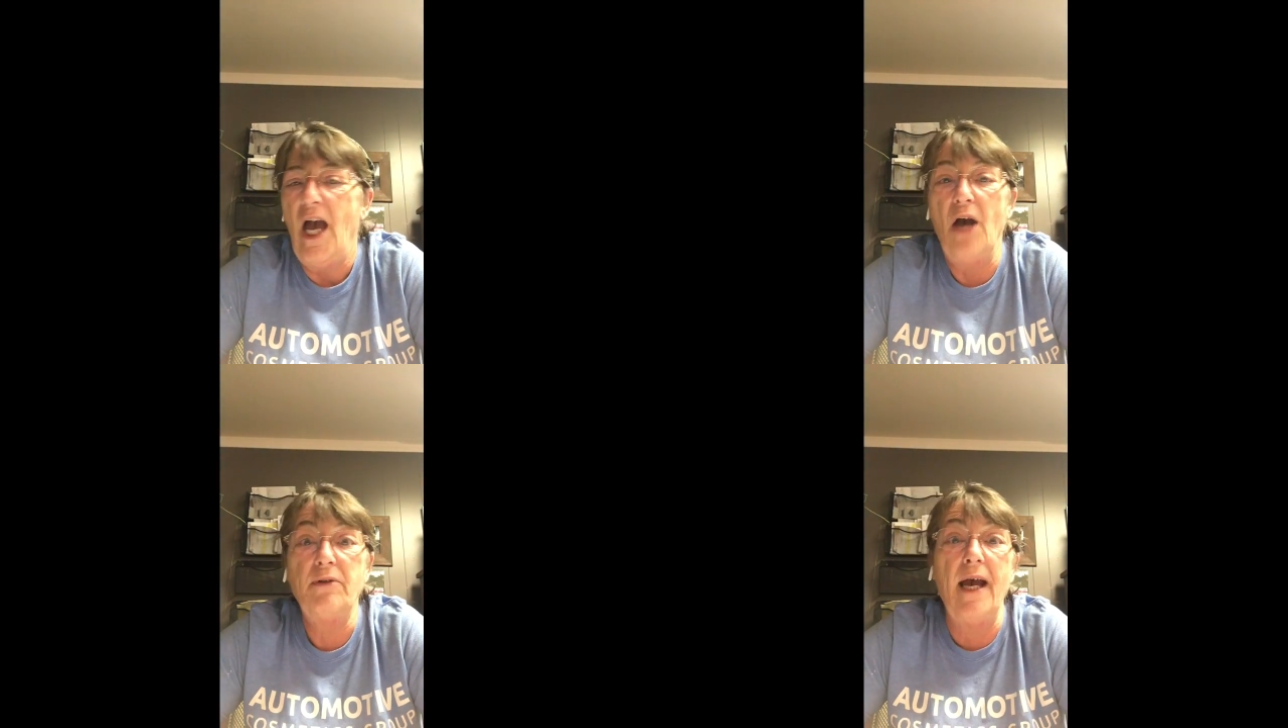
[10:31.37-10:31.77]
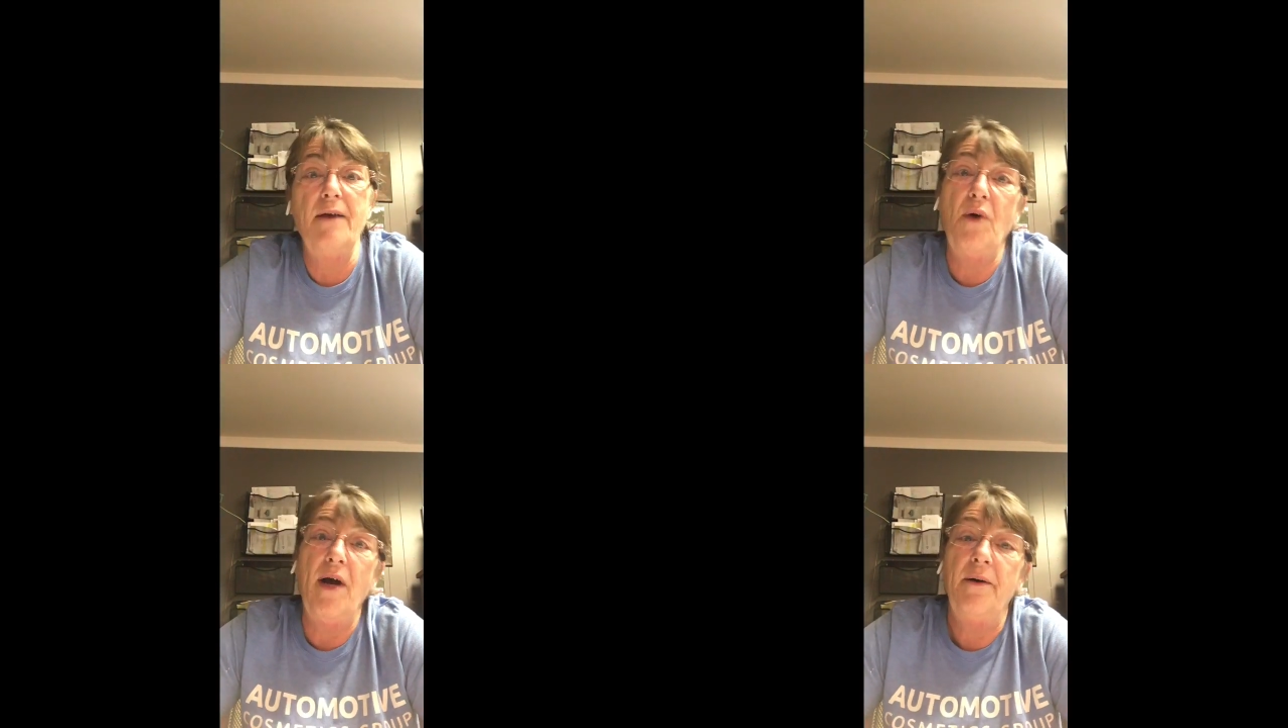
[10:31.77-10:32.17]
okay,
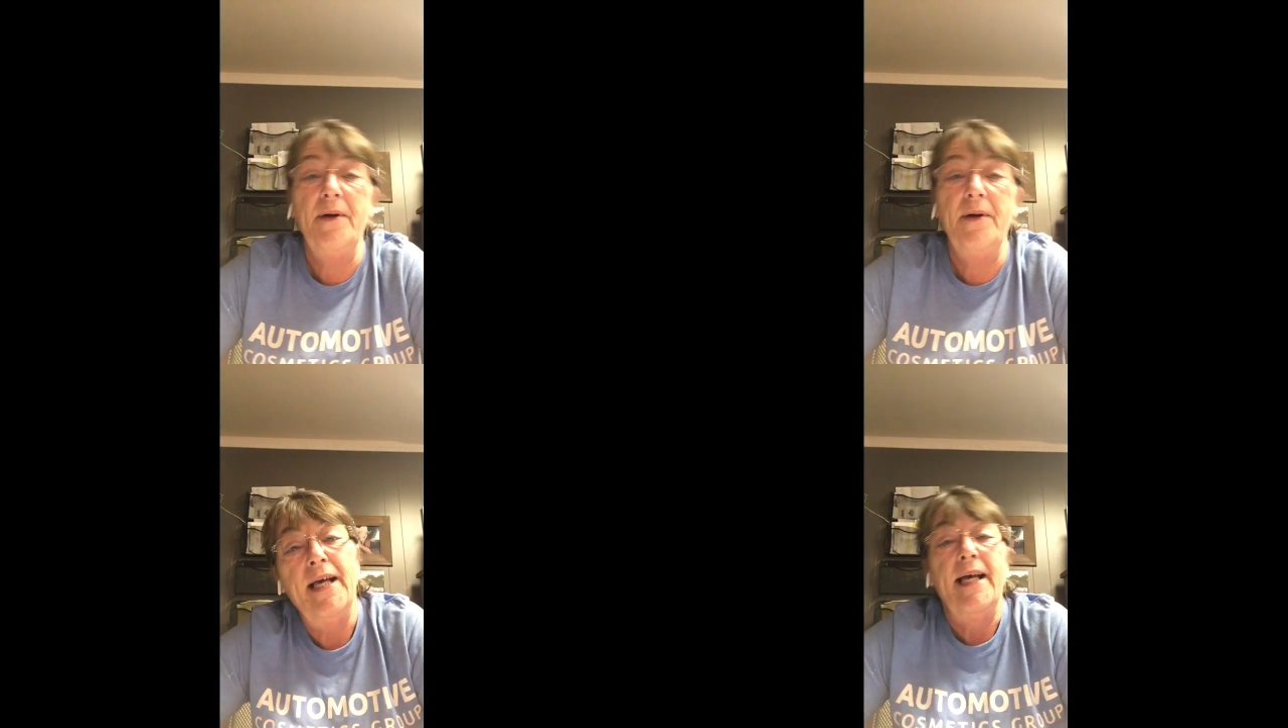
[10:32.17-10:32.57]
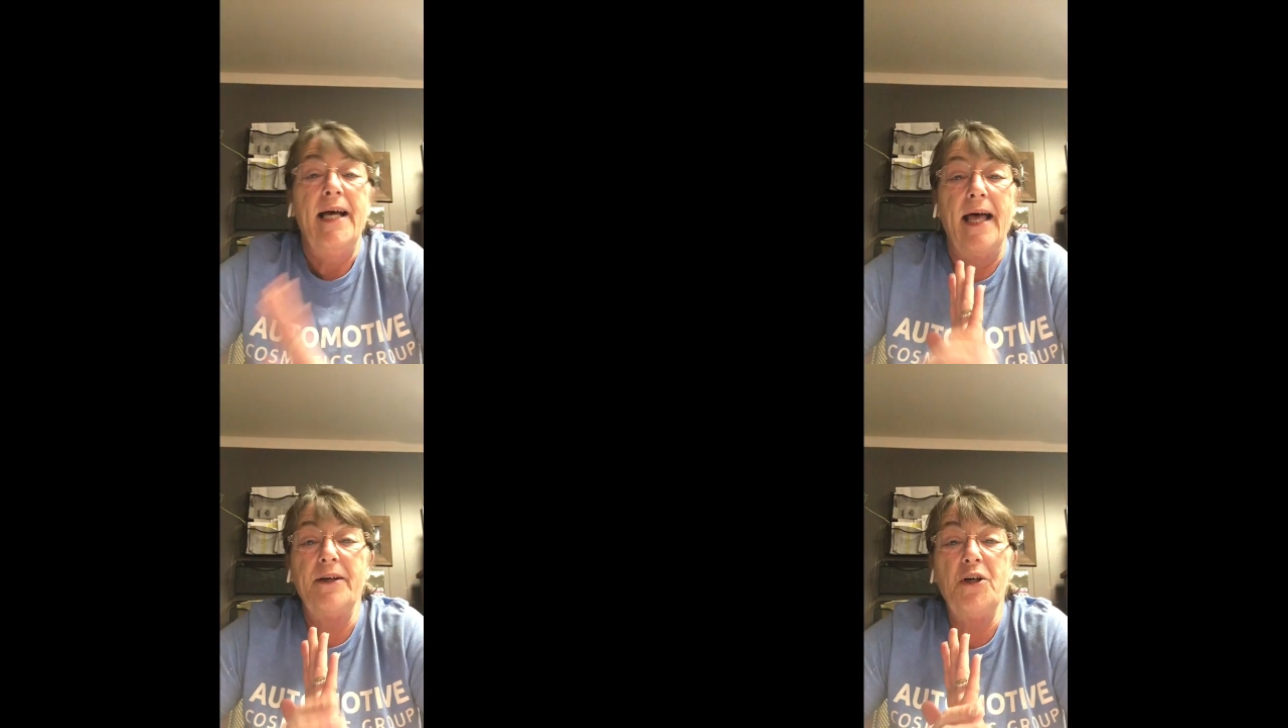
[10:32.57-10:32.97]
well,
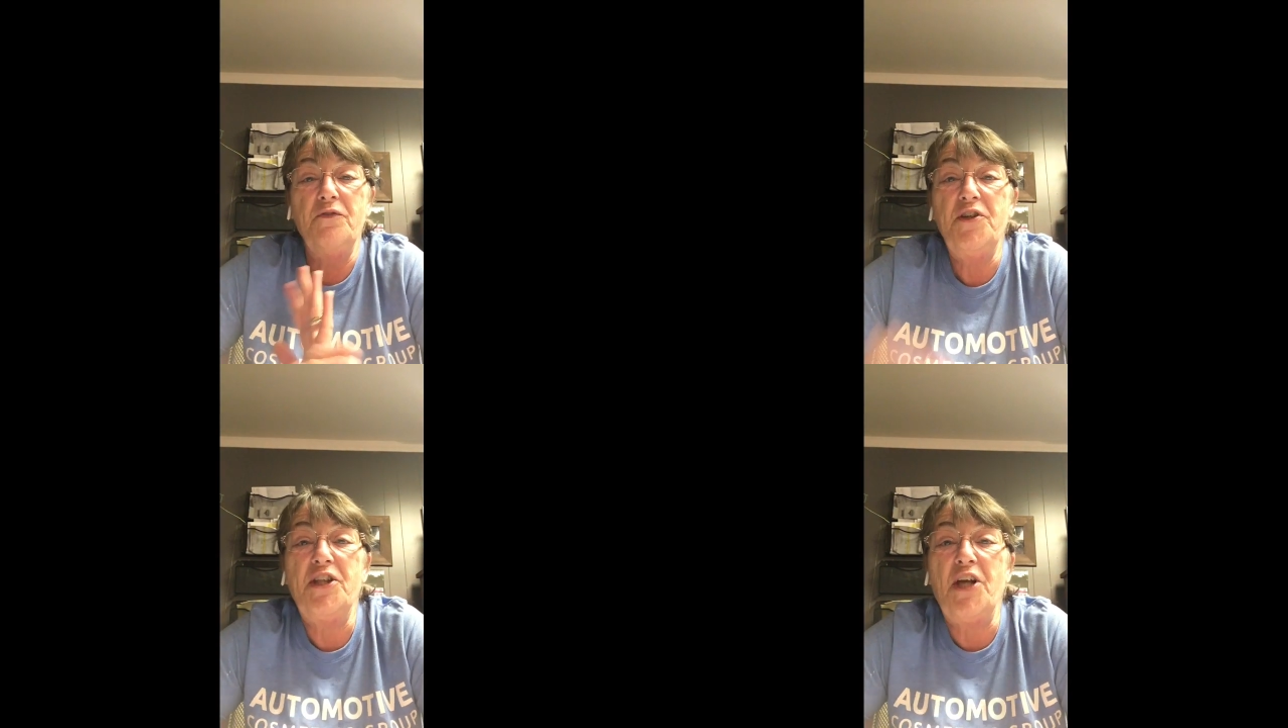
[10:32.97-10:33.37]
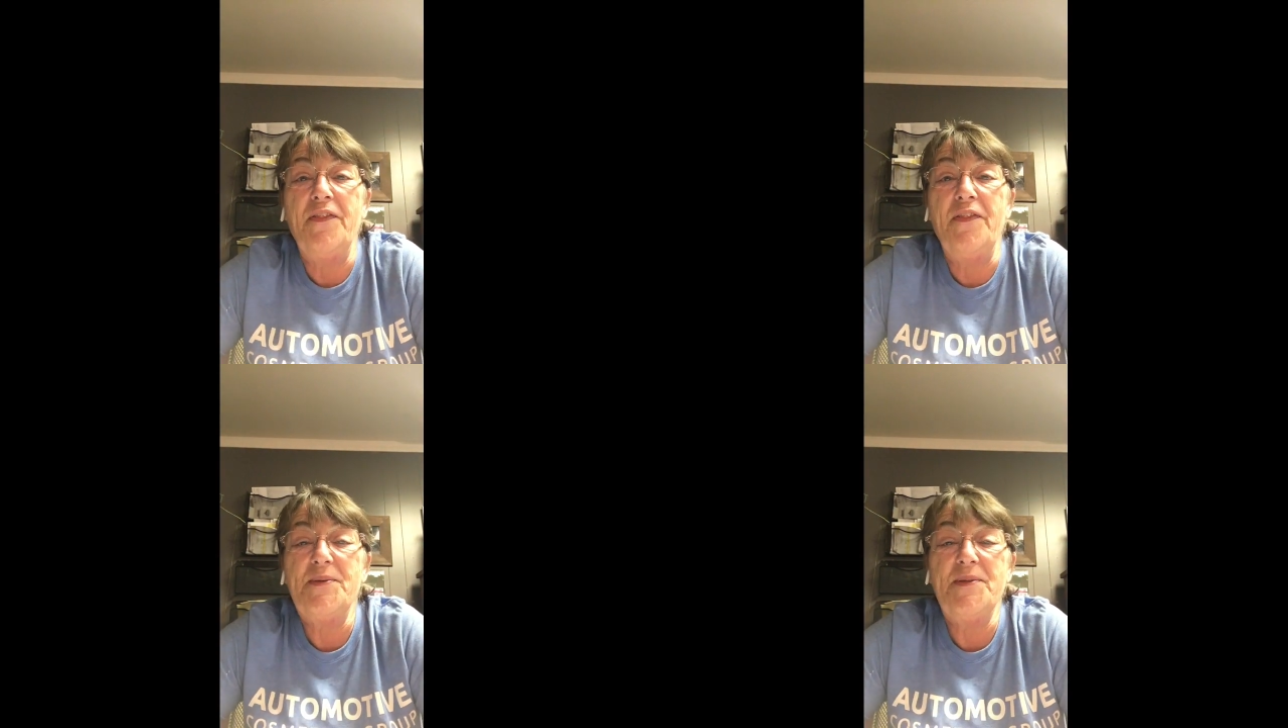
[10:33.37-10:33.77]
I don't know if you thought
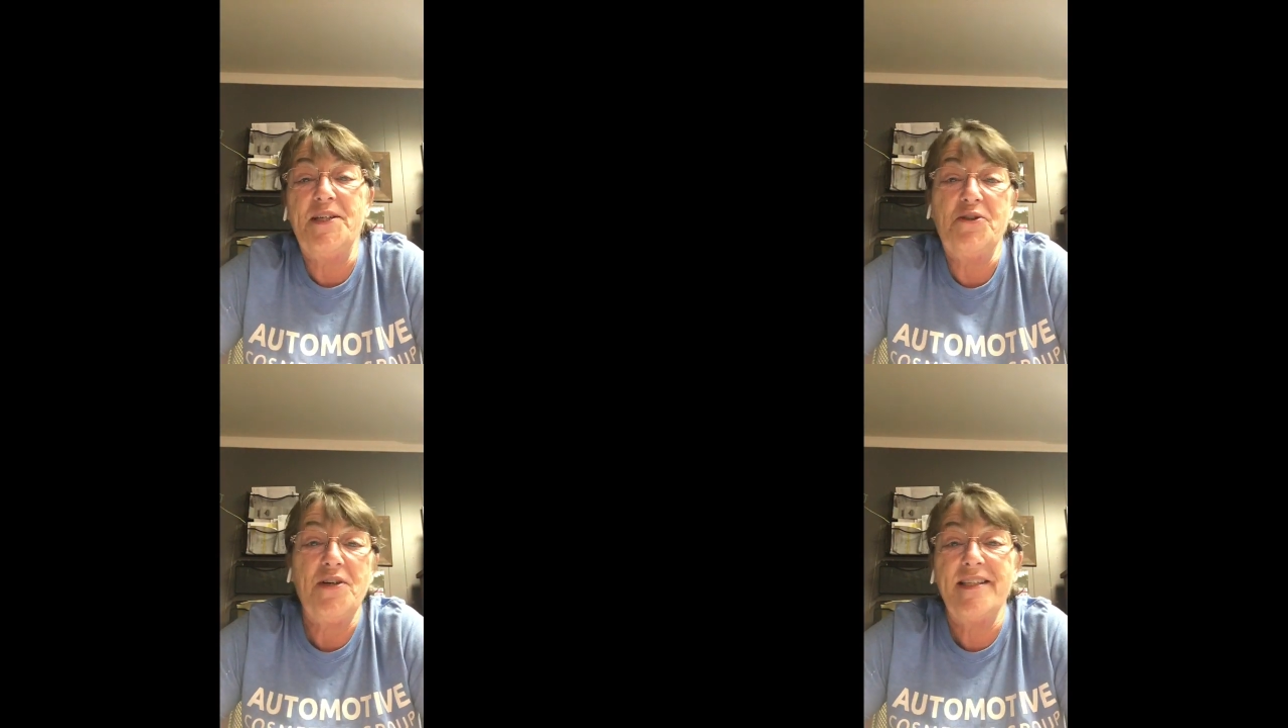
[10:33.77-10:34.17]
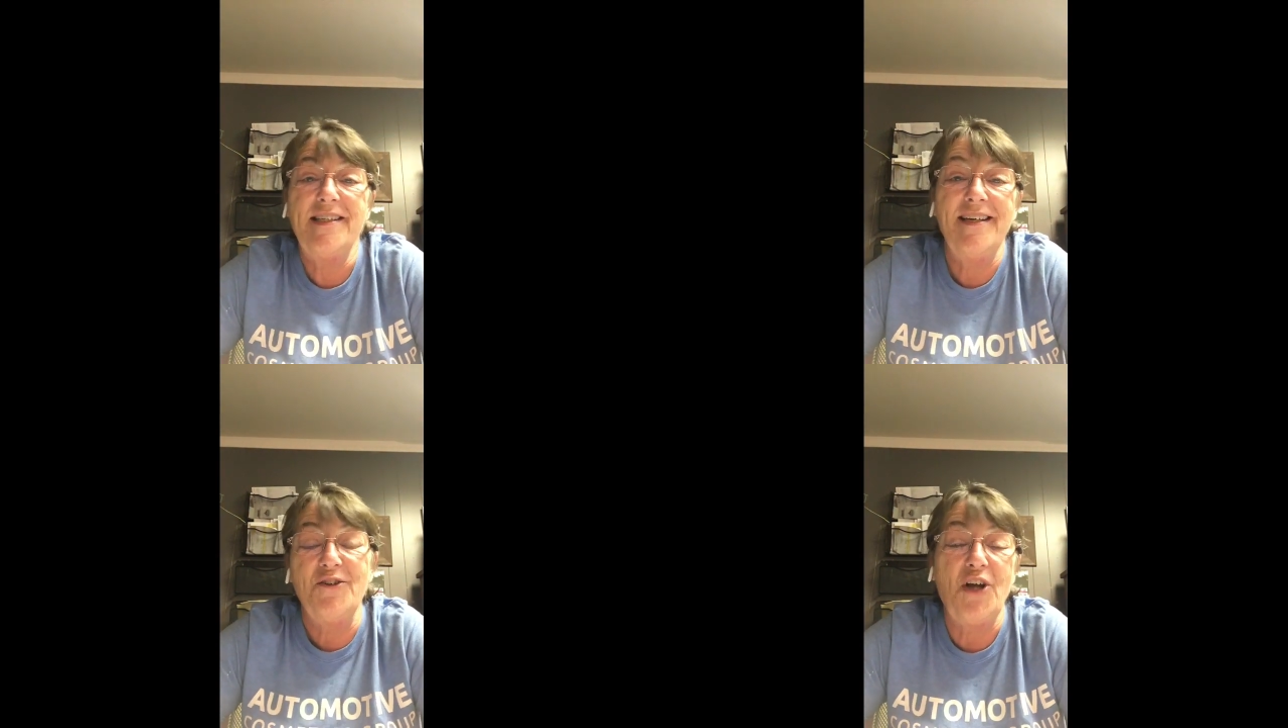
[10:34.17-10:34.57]
this was
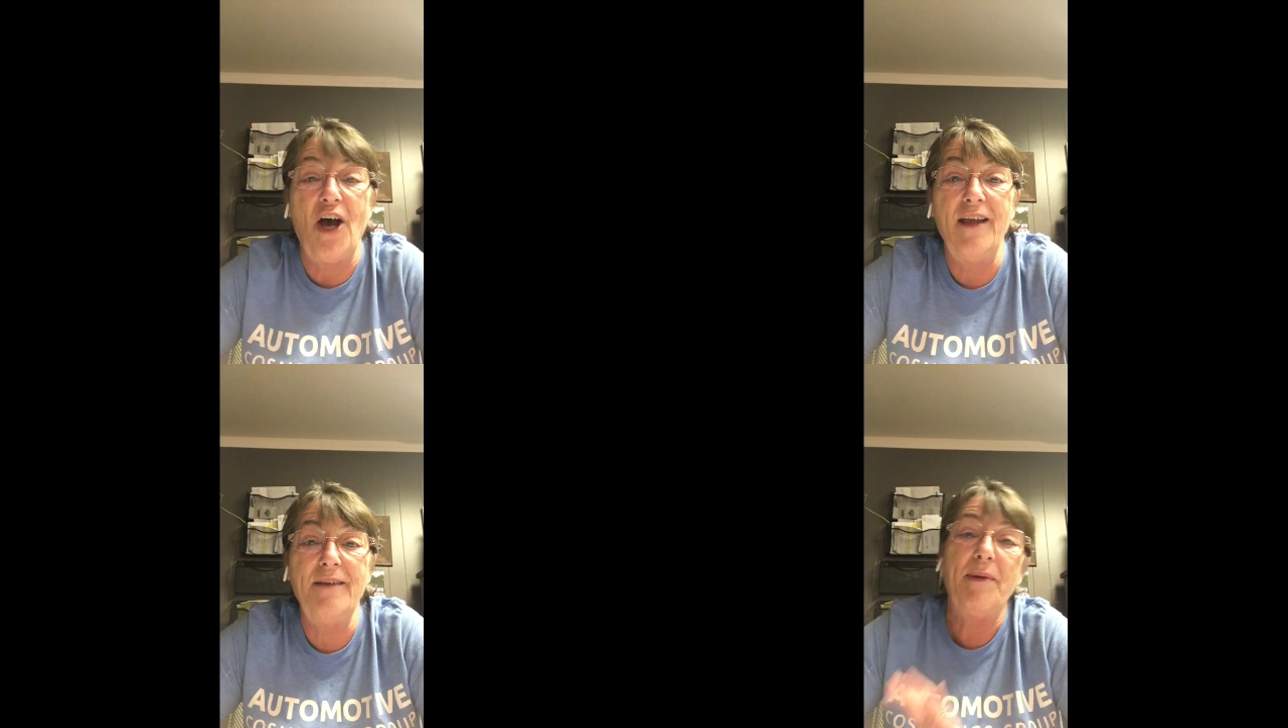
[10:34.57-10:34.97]
interesting or not,